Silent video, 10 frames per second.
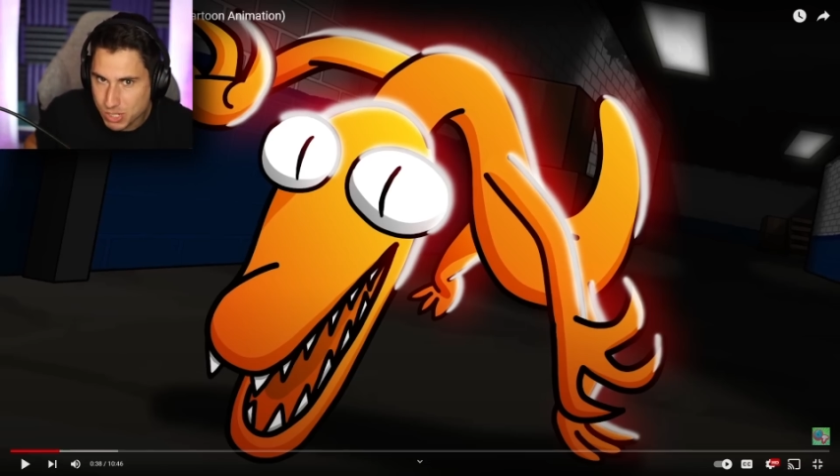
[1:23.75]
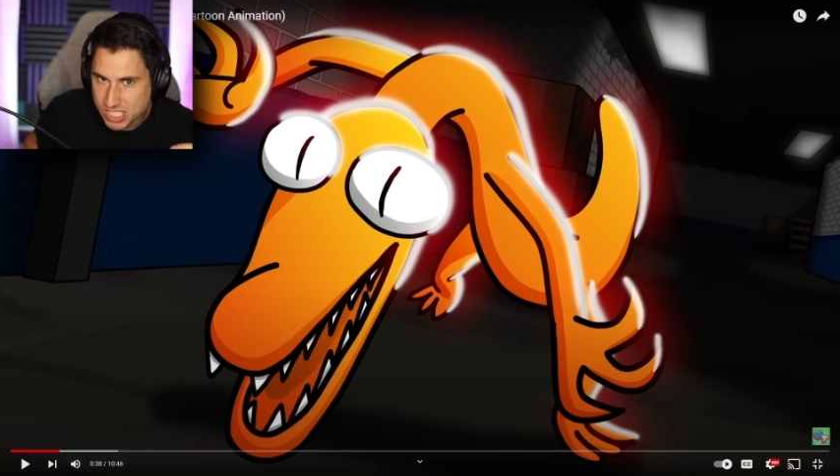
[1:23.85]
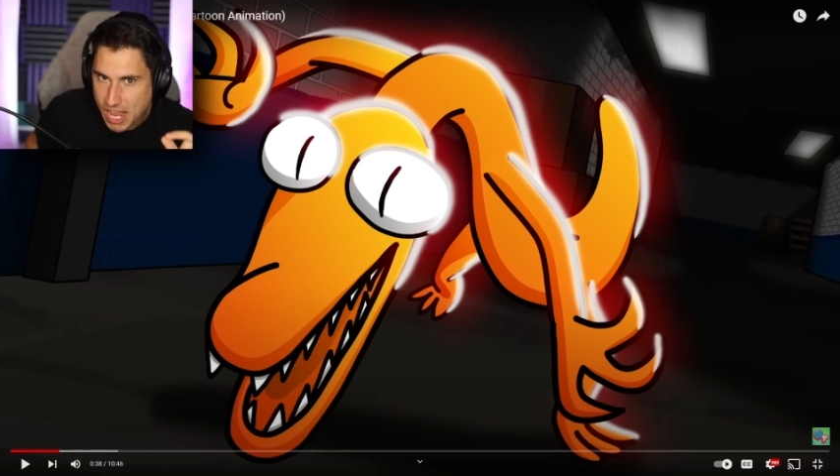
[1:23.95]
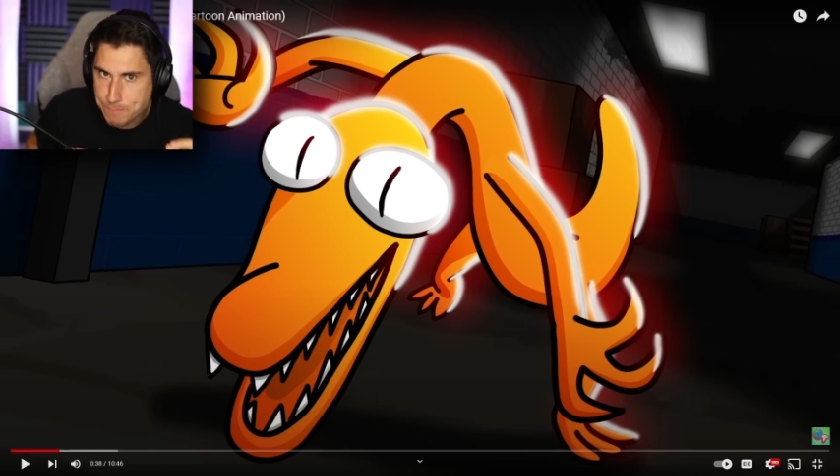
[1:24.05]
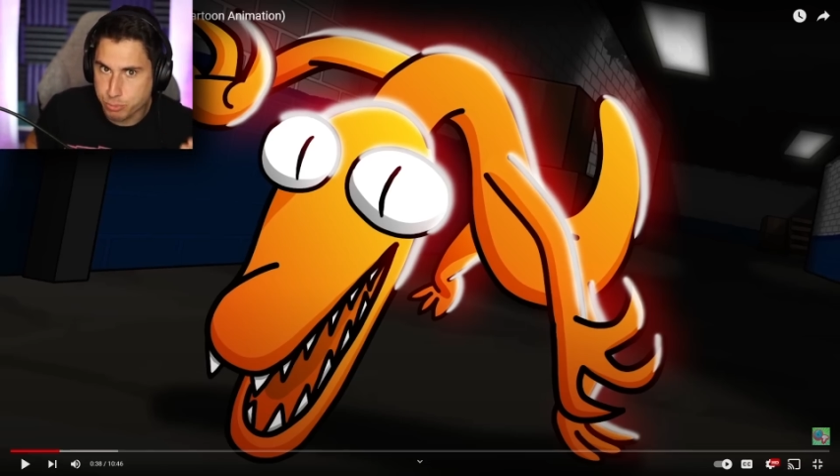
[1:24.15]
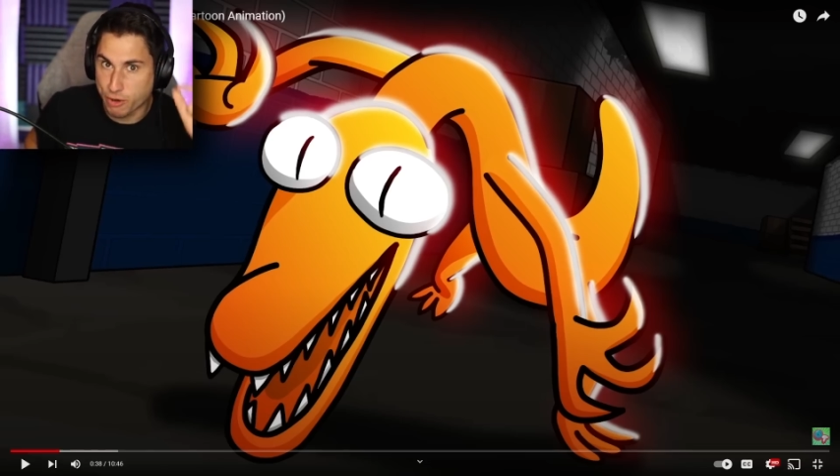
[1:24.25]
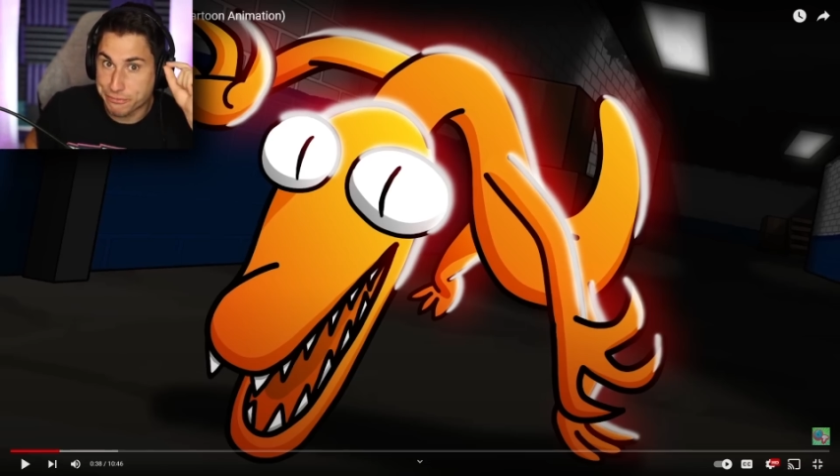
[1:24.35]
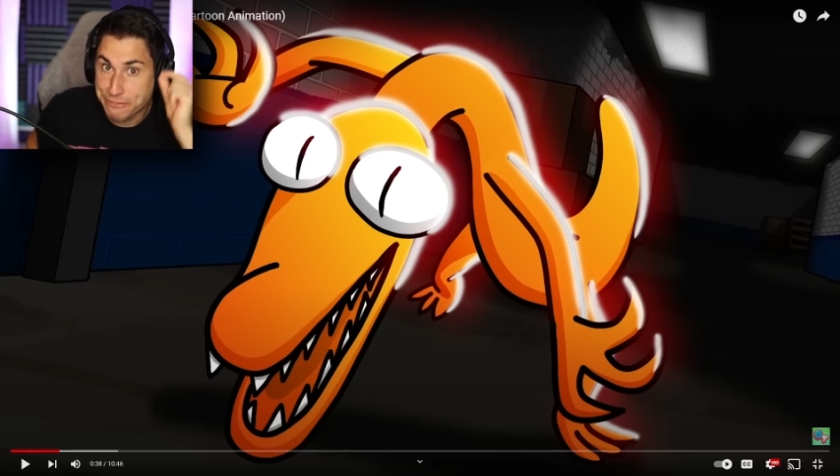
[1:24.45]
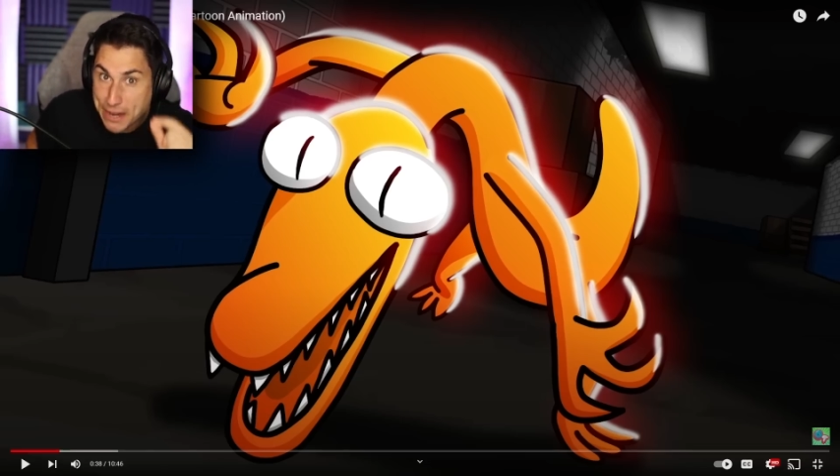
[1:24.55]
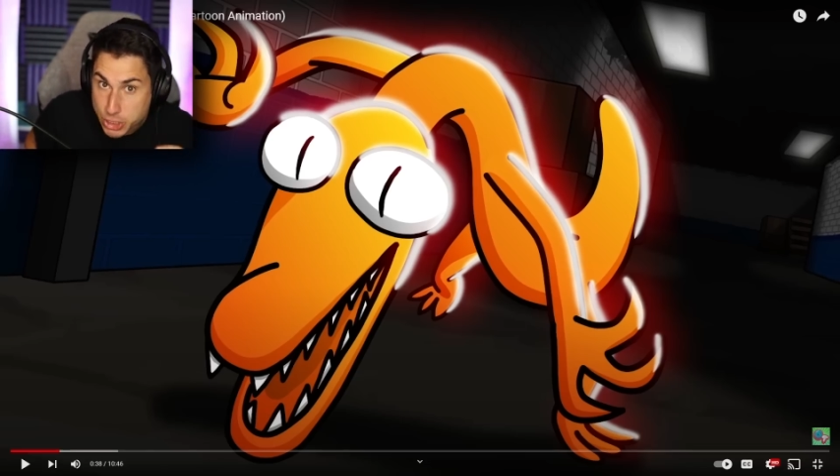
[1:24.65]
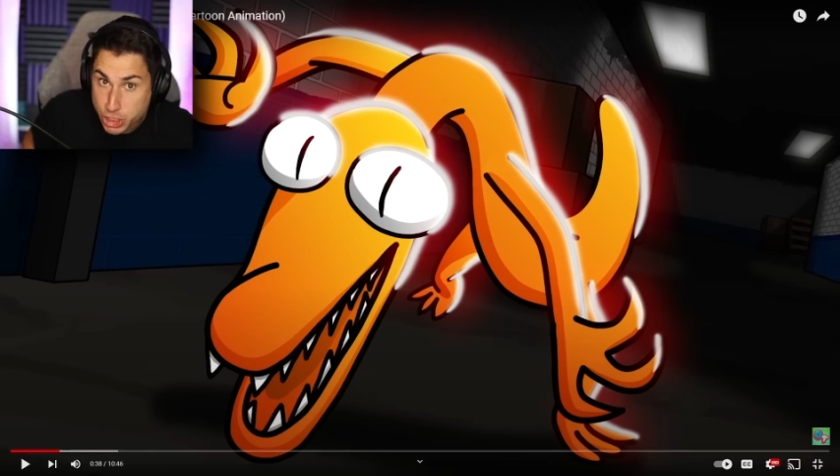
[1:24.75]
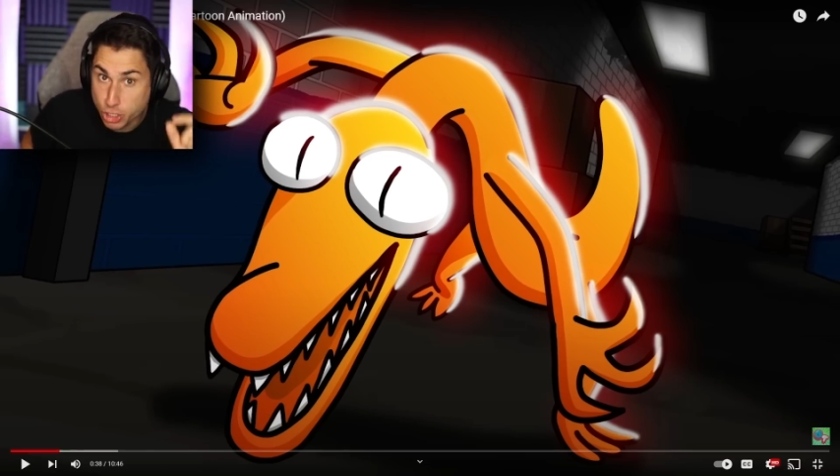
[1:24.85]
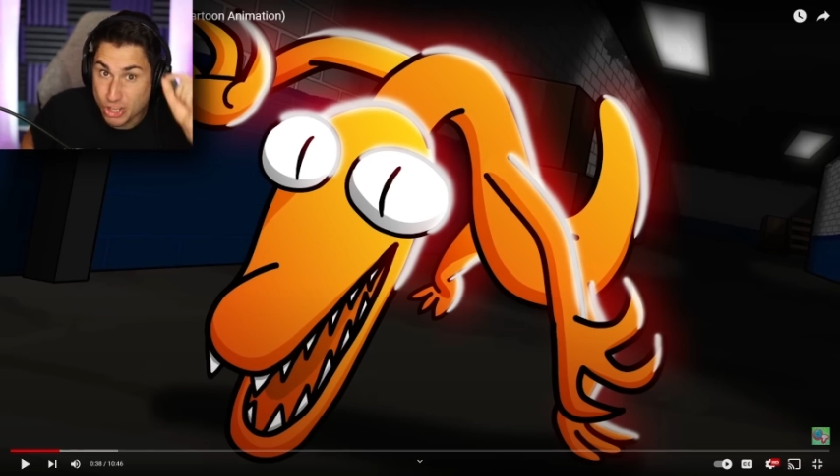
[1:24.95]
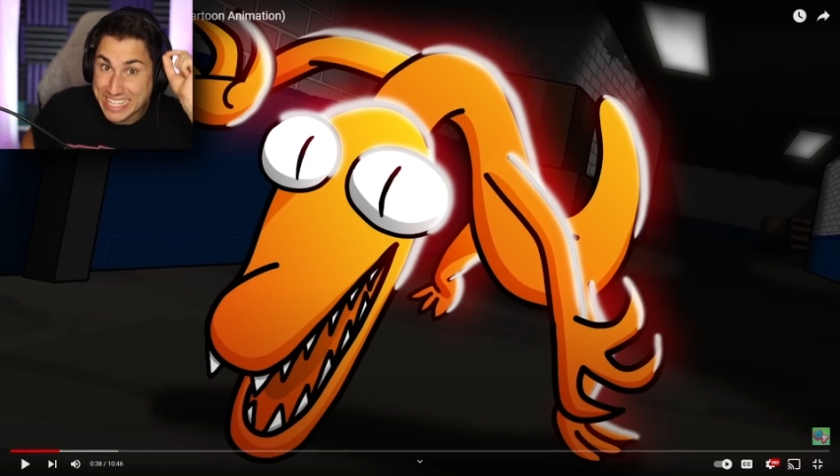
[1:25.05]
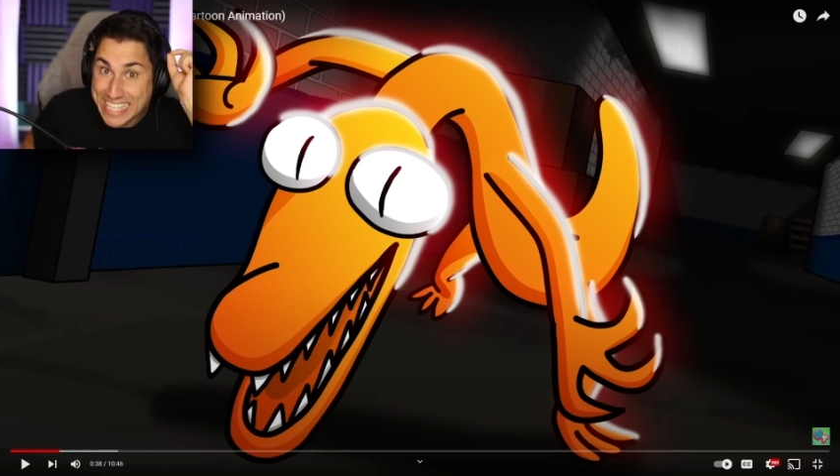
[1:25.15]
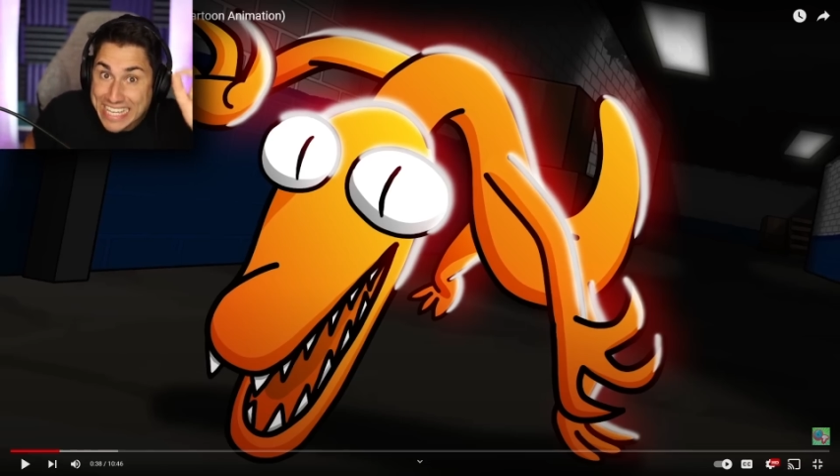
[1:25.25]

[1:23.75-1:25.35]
was a professional